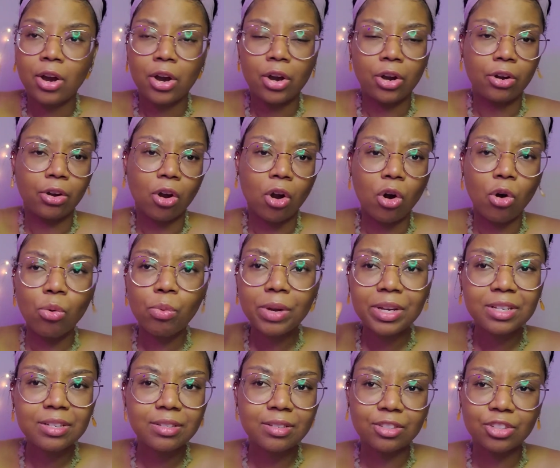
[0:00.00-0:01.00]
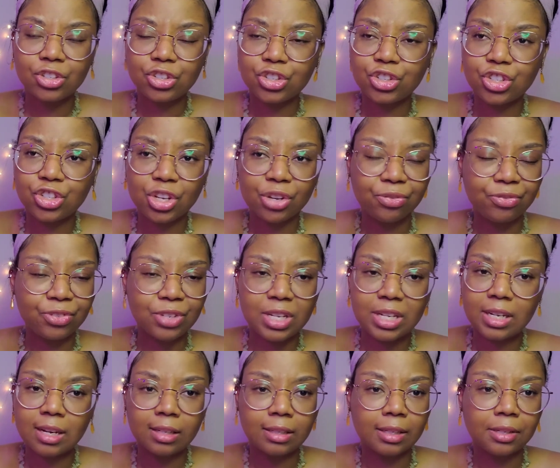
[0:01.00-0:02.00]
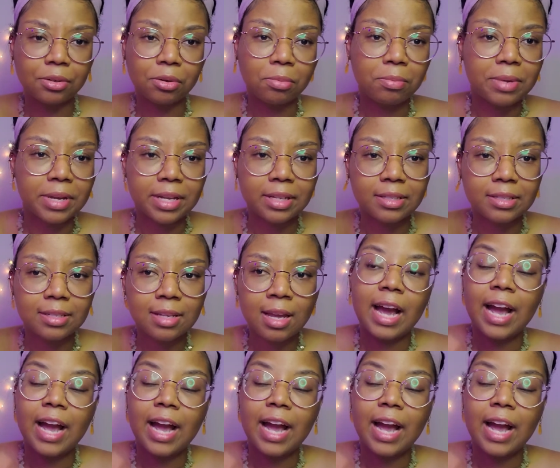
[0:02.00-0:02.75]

are always shifting a little bit.